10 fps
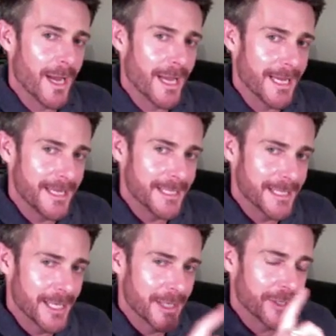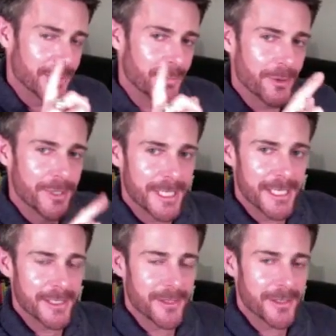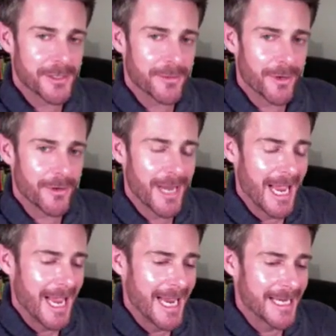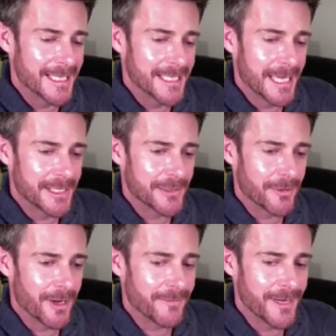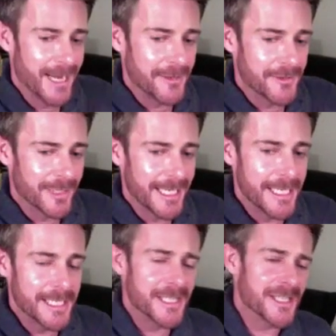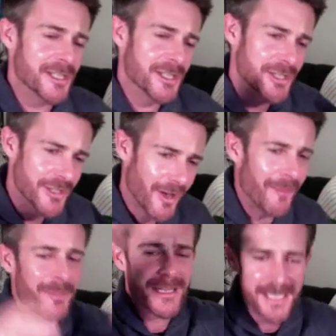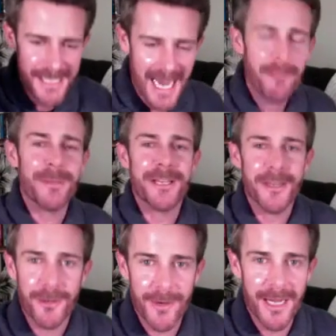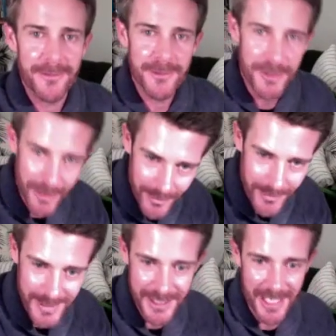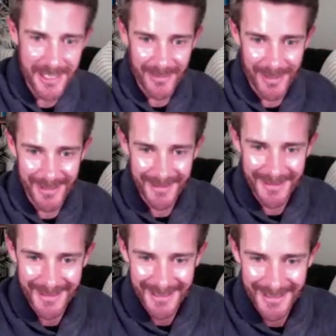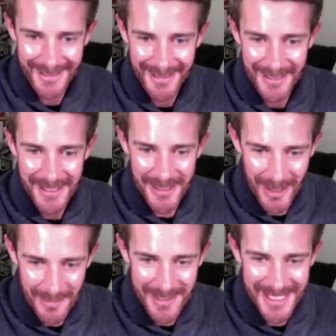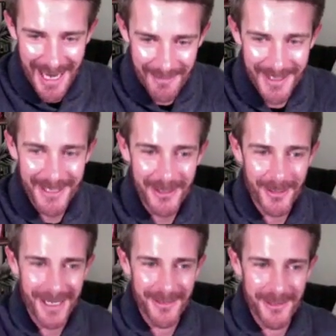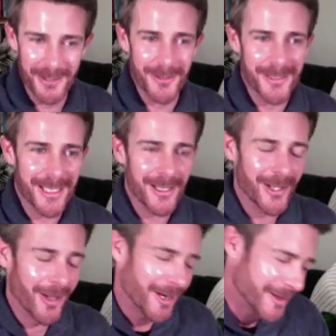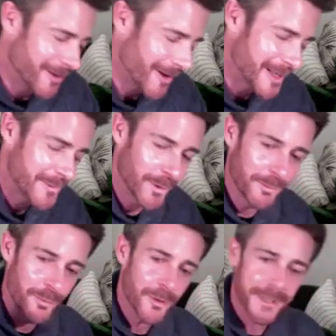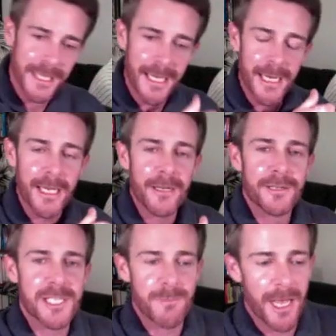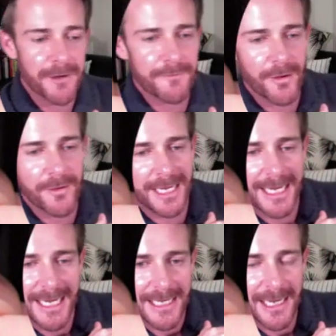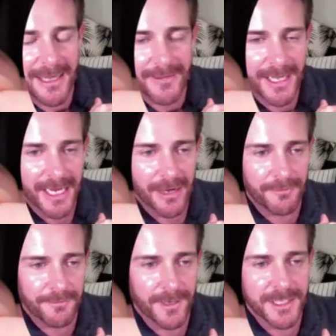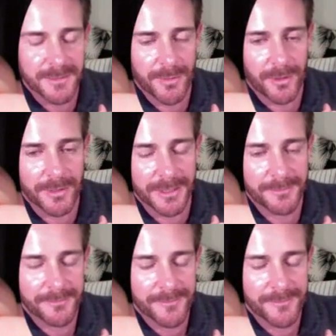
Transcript: ways to boost testosterone and sex drive naturally is to stop zapping your crown jewels, gentlemen. Stop zapping your crown jewels. A lot of guys will put their smartphone in their front pocket,